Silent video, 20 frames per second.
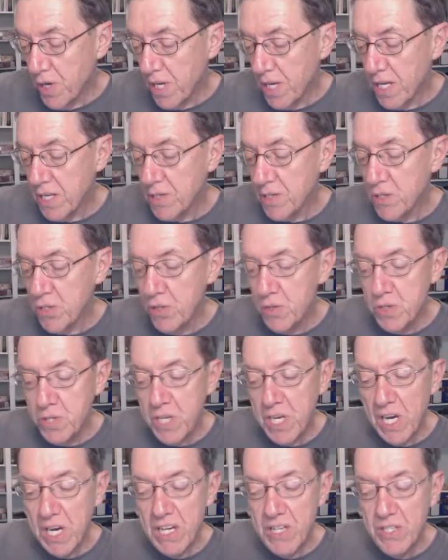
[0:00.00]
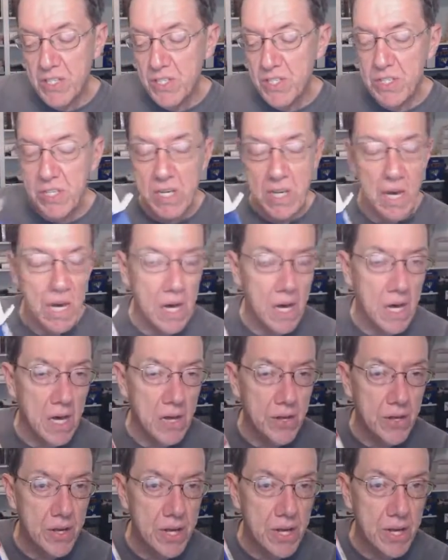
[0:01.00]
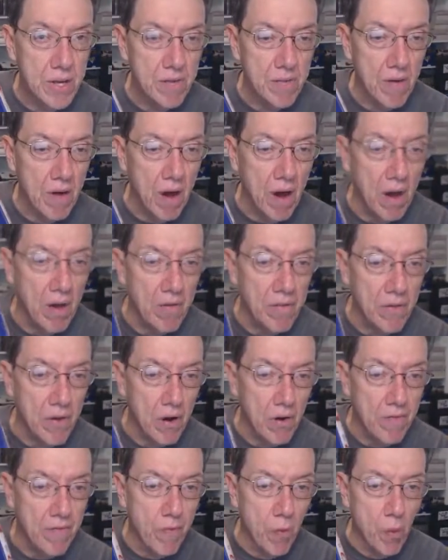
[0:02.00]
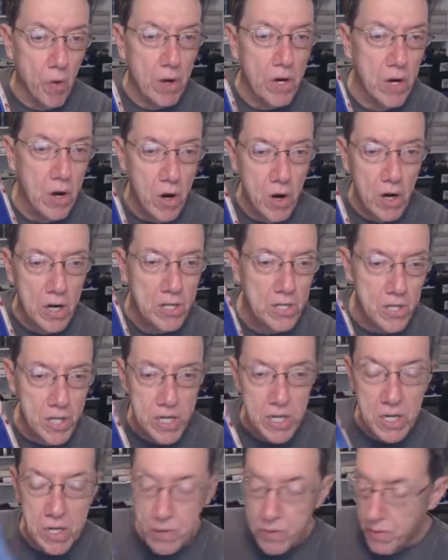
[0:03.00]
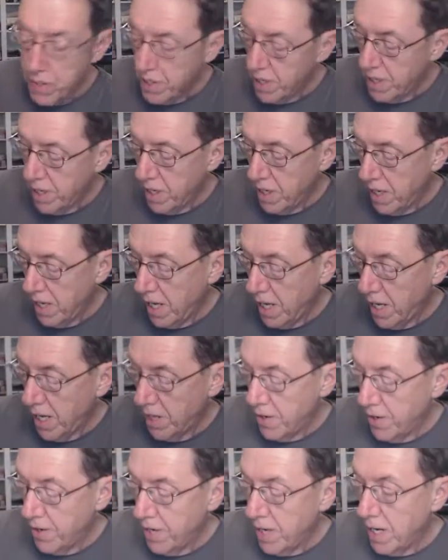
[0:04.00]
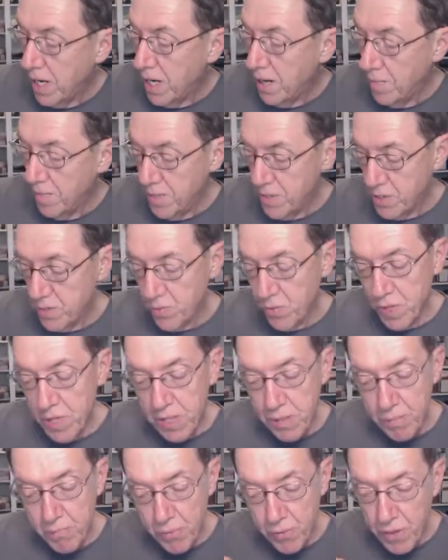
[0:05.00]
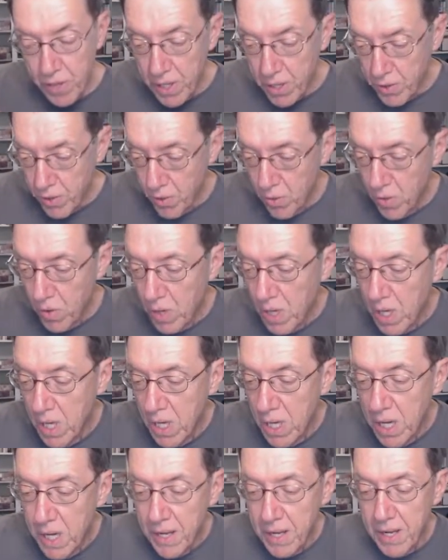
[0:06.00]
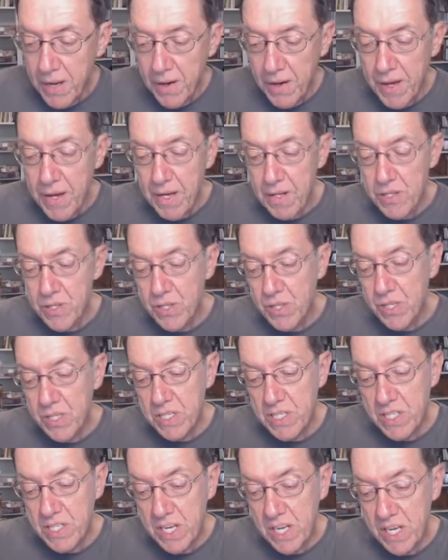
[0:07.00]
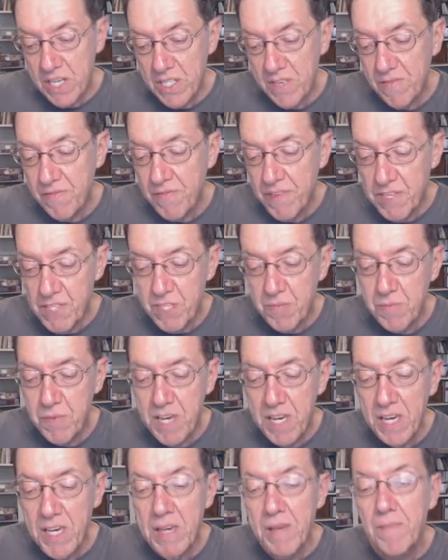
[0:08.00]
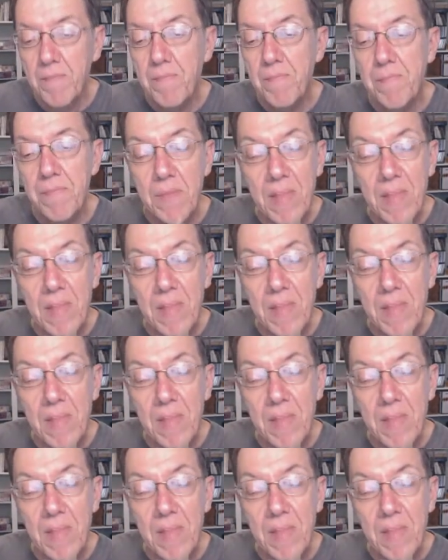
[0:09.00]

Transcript: You get two sizes. Uh, you get uh, there are four guards included, and um, it's really pretty cool. Now, here's the size that fits me.